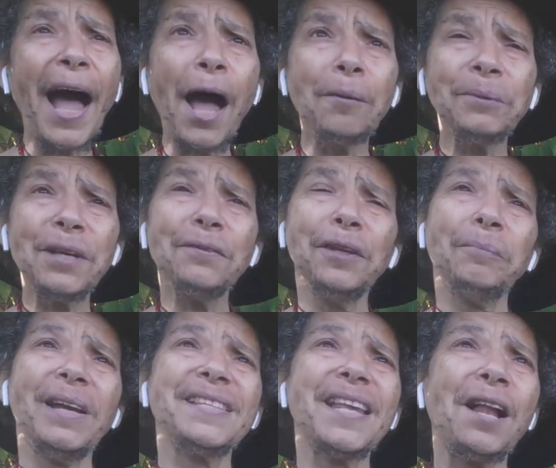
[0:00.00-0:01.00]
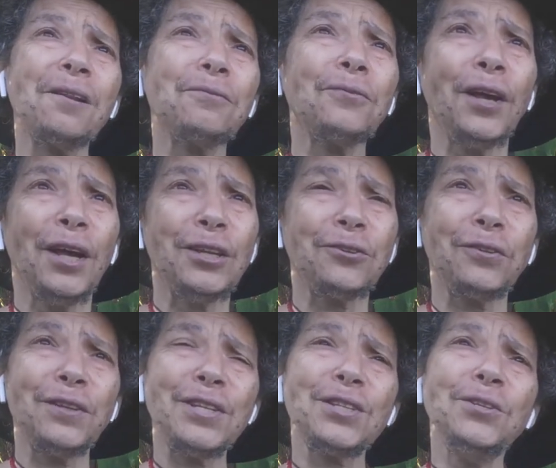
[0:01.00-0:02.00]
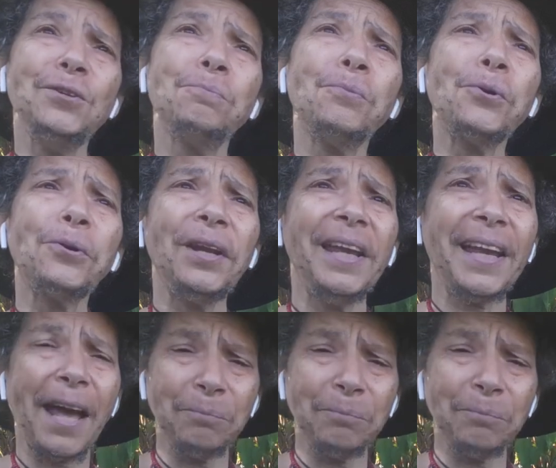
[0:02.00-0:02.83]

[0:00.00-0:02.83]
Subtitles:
I'm giving myself to this new morning.